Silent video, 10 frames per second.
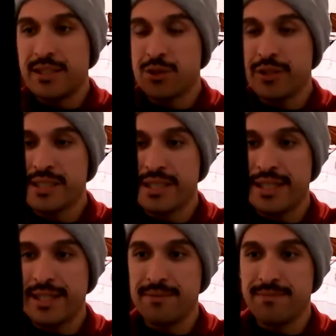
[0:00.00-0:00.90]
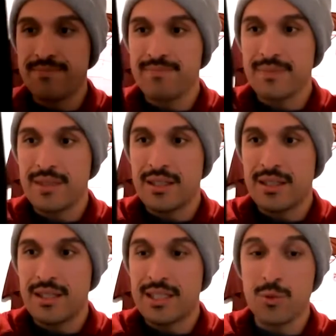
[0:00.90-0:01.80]
of Trees kit,
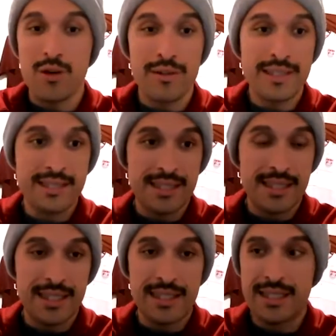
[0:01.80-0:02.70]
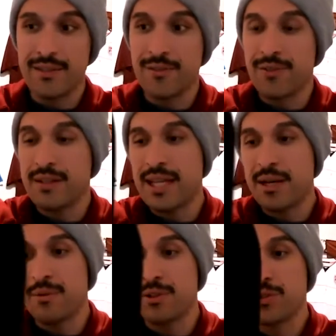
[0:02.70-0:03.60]
as well as the 5th
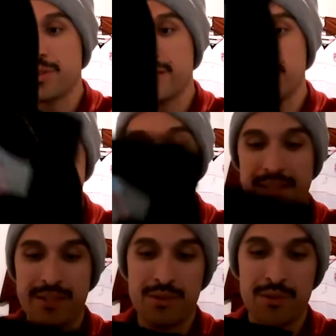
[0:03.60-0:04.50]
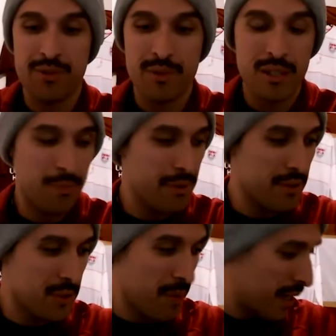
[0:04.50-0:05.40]
anniversary kit too, from a couple
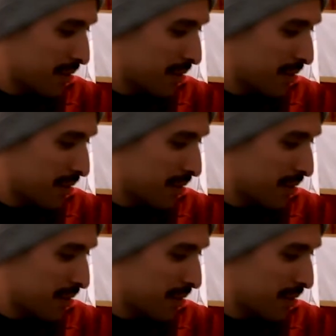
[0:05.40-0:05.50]
years back.